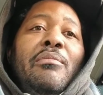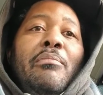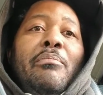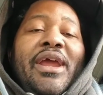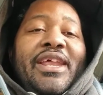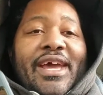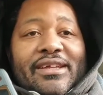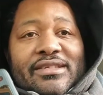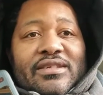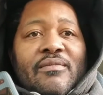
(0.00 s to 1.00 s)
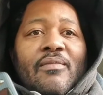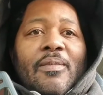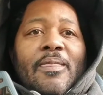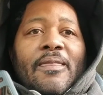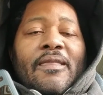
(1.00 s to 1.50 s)
Mate X.
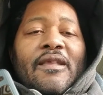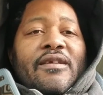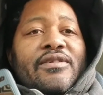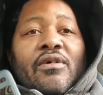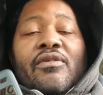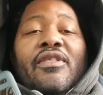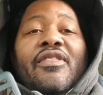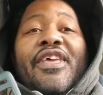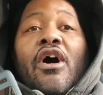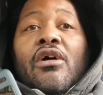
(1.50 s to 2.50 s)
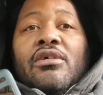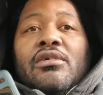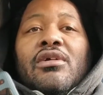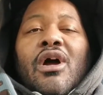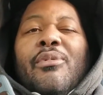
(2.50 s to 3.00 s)
So they are
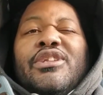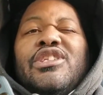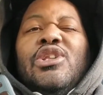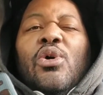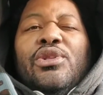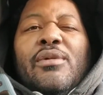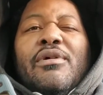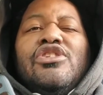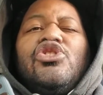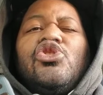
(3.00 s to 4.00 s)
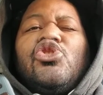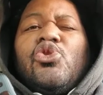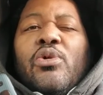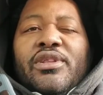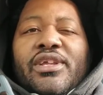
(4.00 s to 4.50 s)
coming slowly but
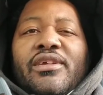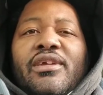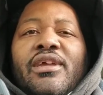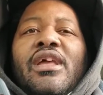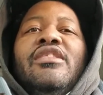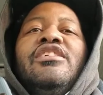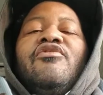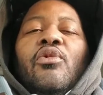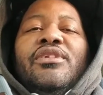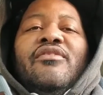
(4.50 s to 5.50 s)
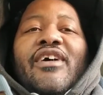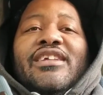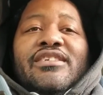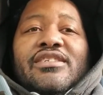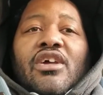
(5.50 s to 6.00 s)
surely. These folding
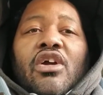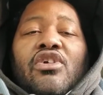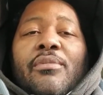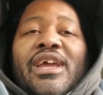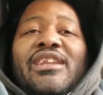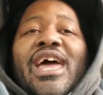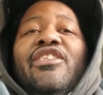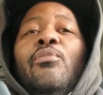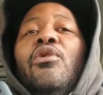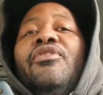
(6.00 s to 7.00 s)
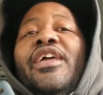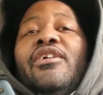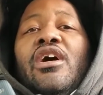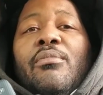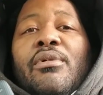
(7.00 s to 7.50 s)
devices are coming, and the more they
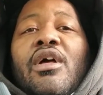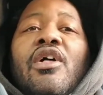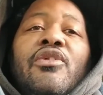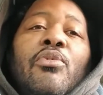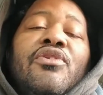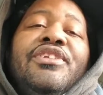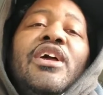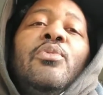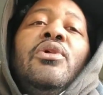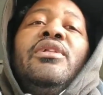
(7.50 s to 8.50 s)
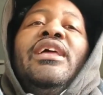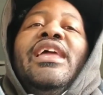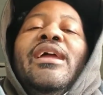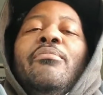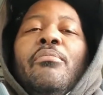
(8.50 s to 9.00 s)
come, the more the tech will
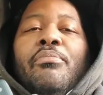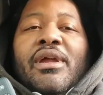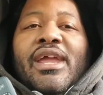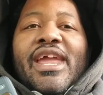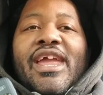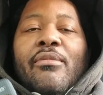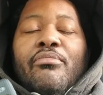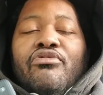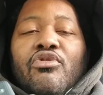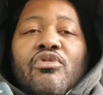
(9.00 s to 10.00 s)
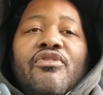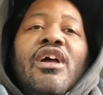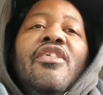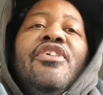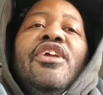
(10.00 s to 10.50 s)
improve.
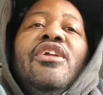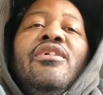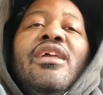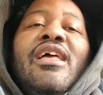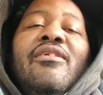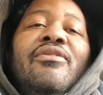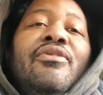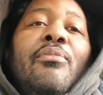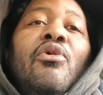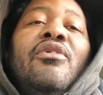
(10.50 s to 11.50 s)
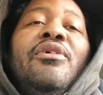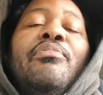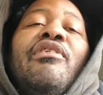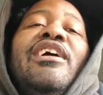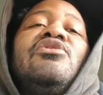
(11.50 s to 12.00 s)
The more the
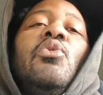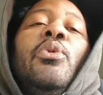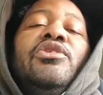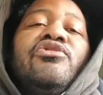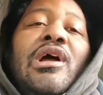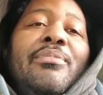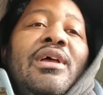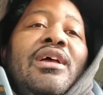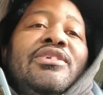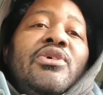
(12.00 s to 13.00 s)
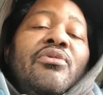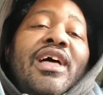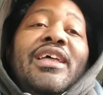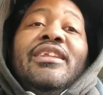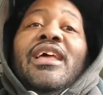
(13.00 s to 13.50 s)
price will drop, so
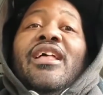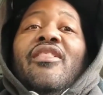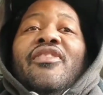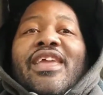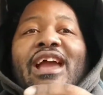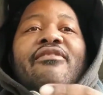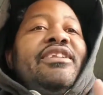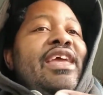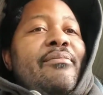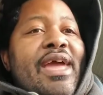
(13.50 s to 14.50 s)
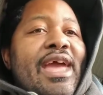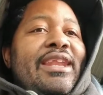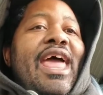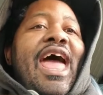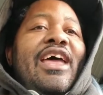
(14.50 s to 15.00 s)
that the everyday
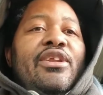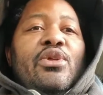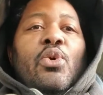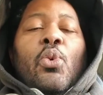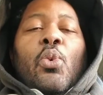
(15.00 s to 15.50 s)
man and